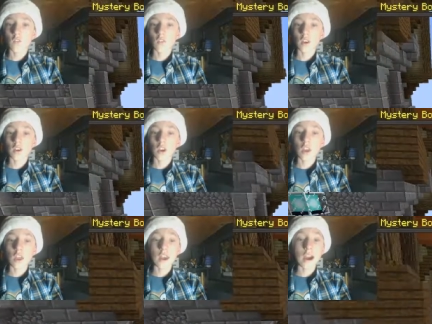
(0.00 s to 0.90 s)
around here,
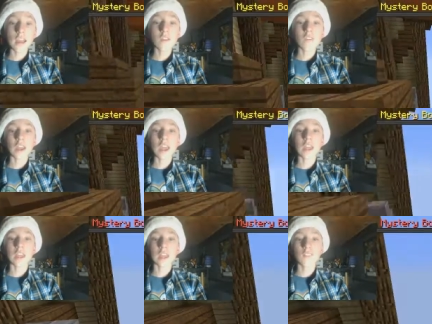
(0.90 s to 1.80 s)
and I am
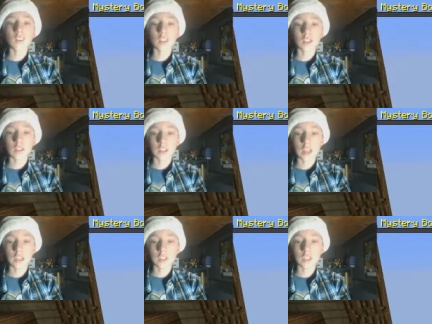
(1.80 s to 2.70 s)
hitting everything because I
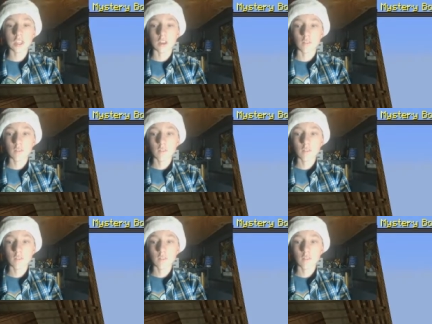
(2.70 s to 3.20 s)
can't see them.